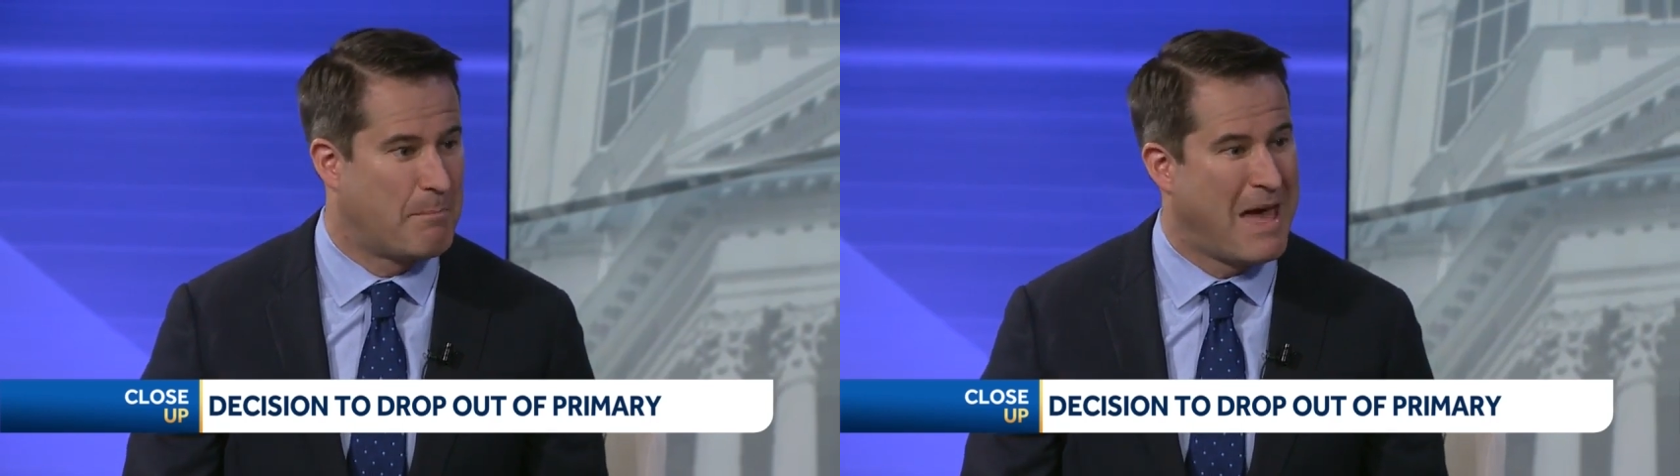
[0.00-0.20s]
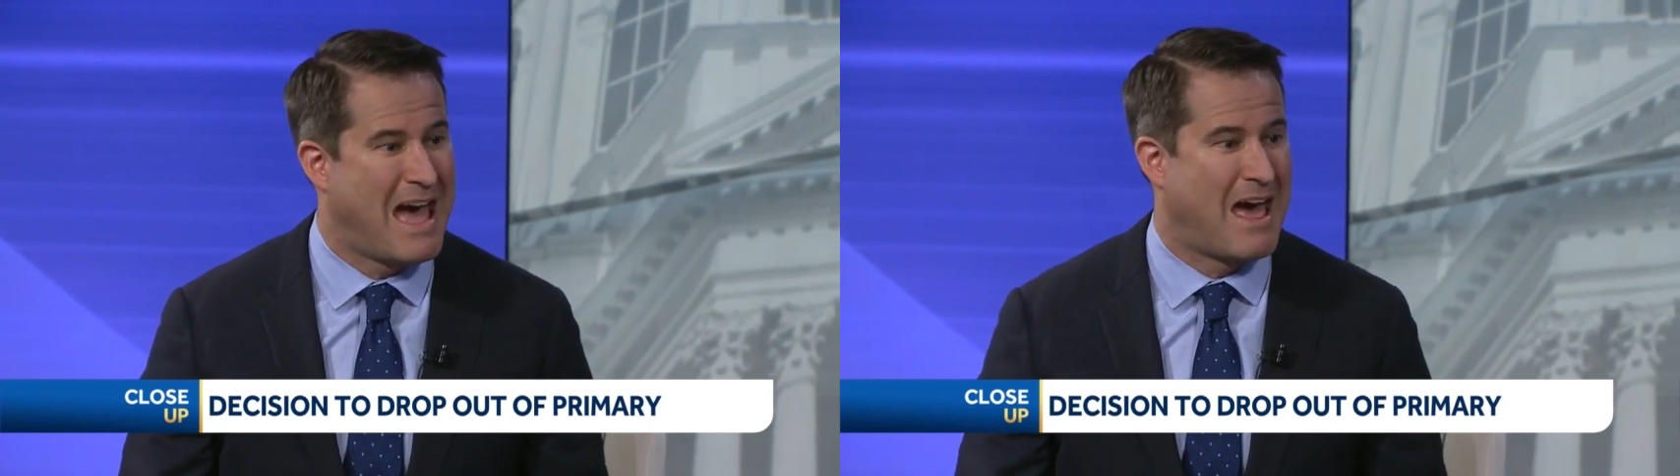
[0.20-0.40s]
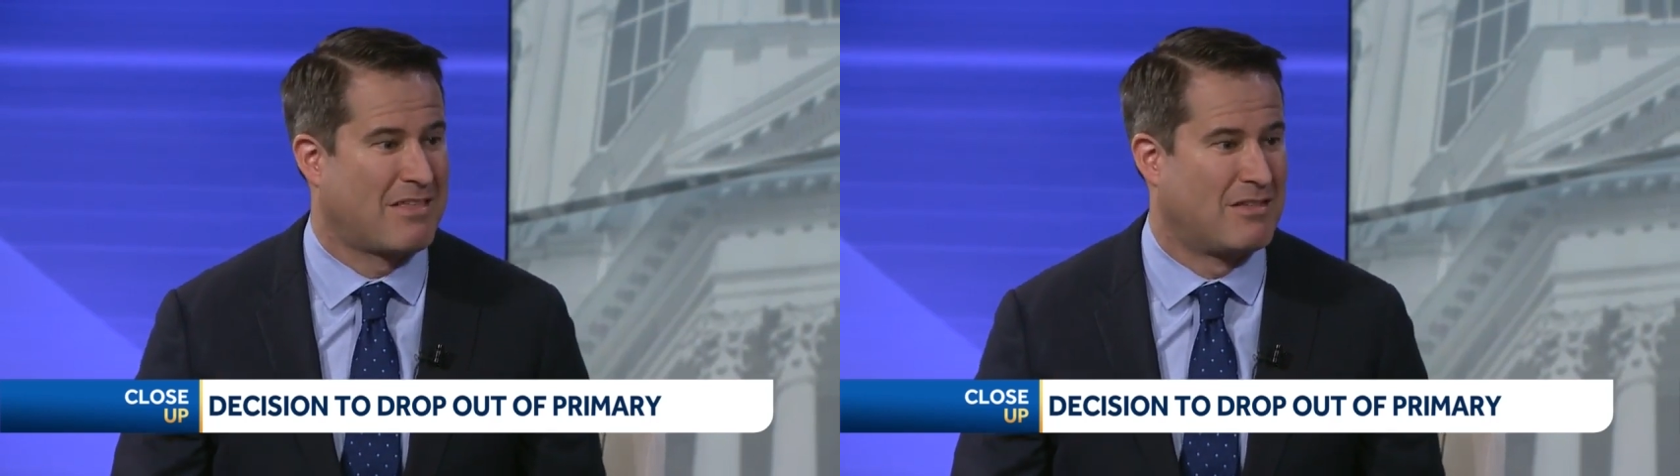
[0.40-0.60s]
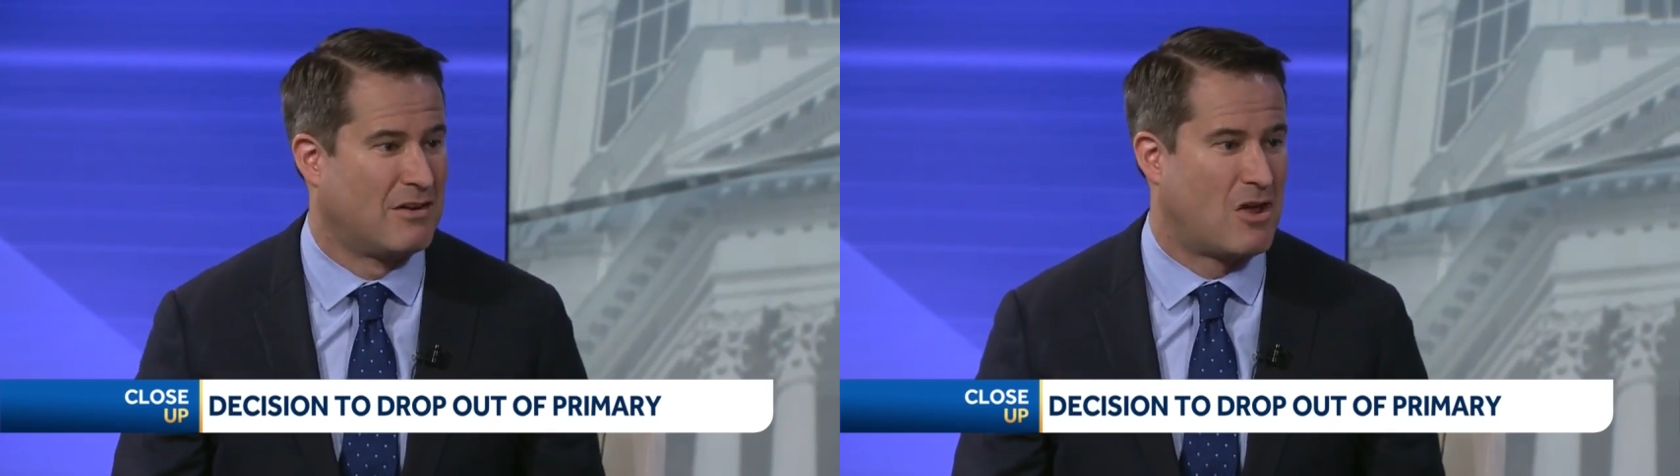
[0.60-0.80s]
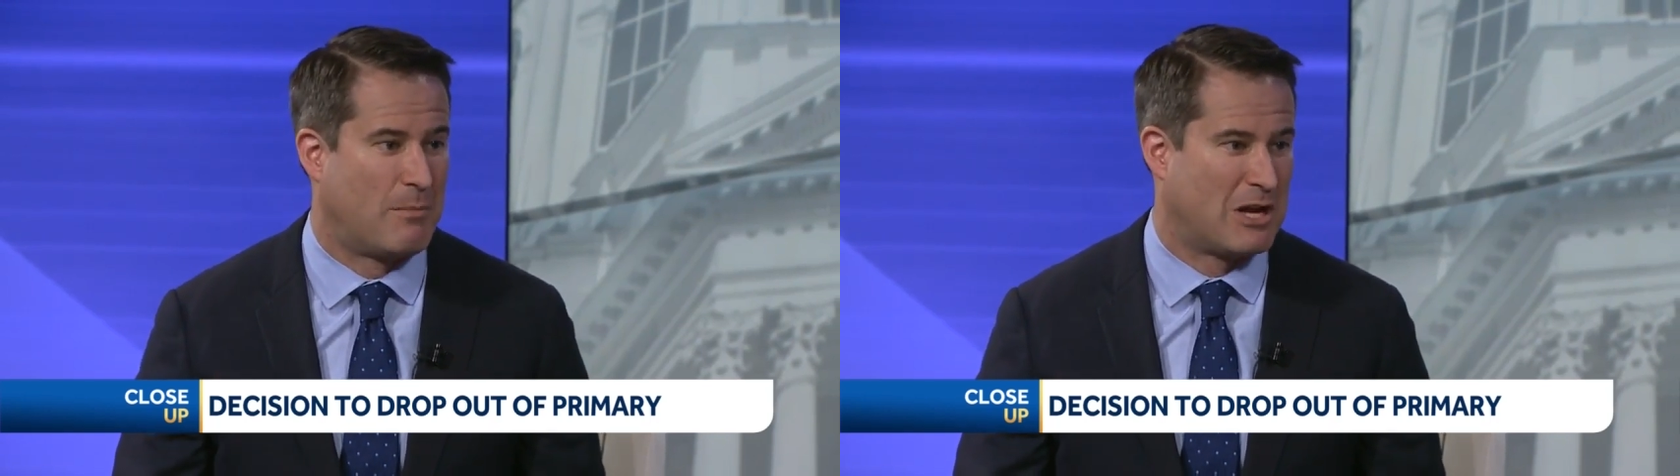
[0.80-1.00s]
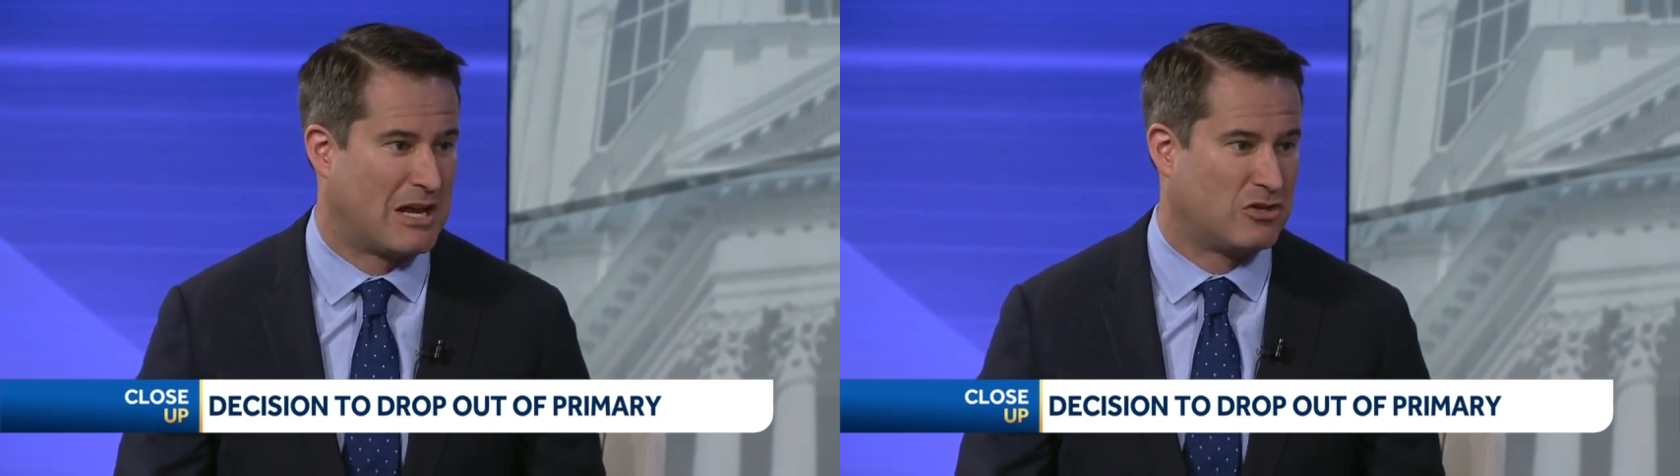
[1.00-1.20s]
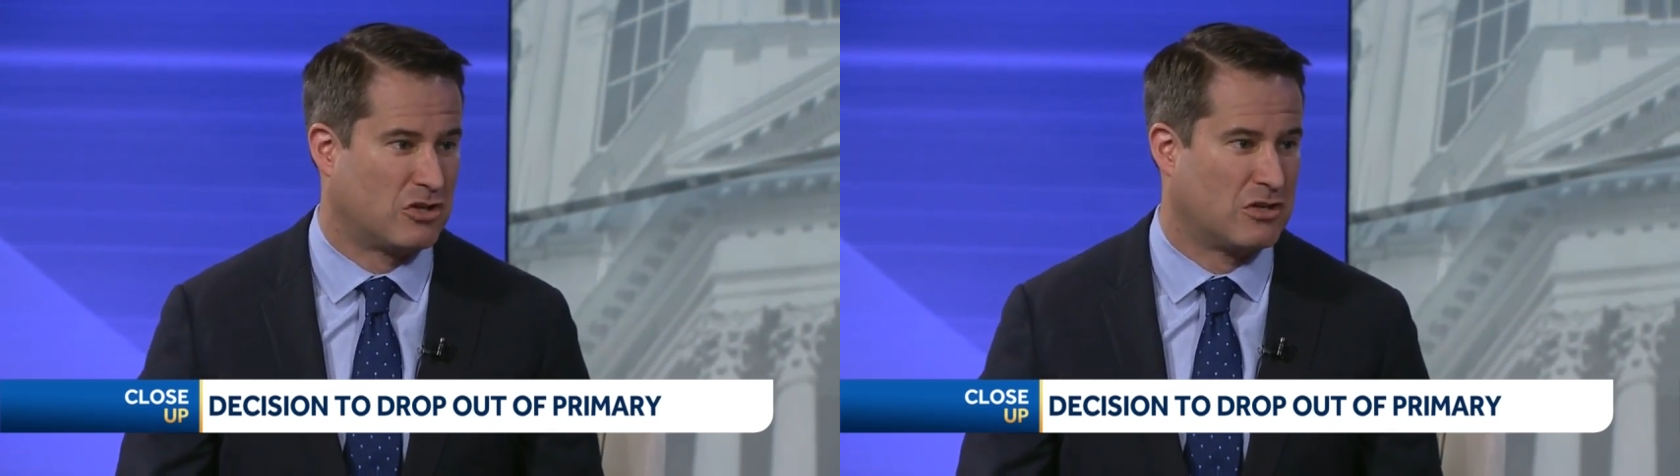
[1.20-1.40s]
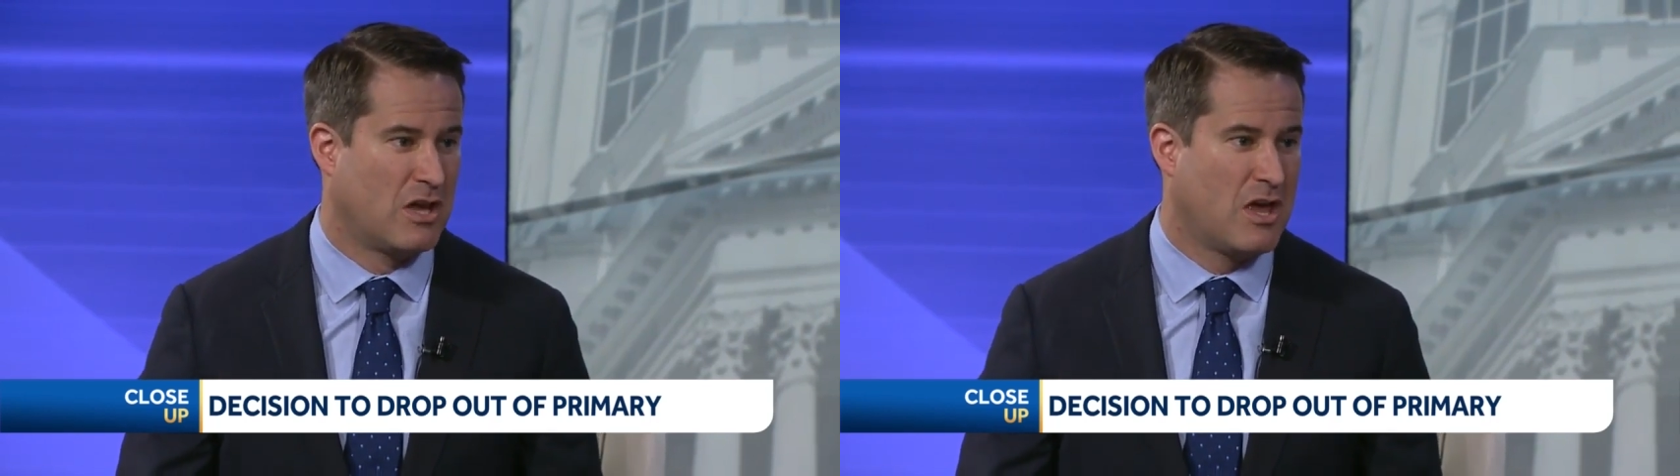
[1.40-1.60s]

path to the nomination,